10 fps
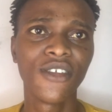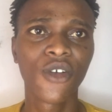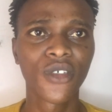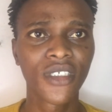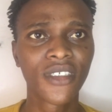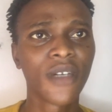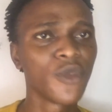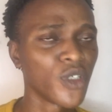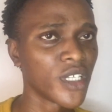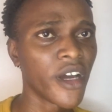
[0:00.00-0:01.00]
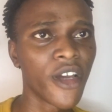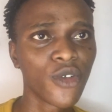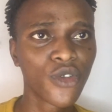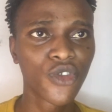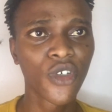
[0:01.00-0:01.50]
or System.io
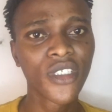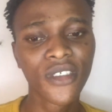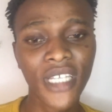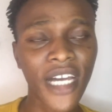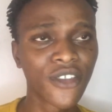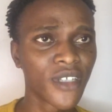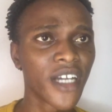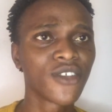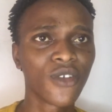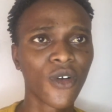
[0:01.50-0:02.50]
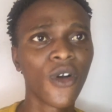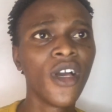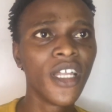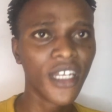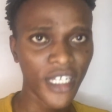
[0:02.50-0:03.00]
to shorten and track your
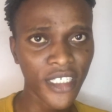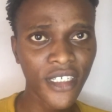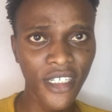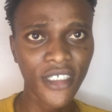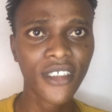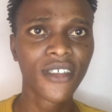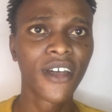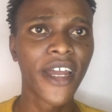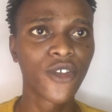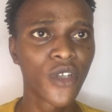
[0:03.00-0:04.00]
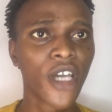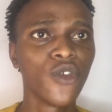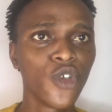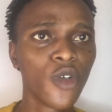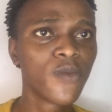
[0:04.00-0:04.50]
link clicks, right? So that you
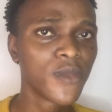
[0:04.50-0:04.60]
know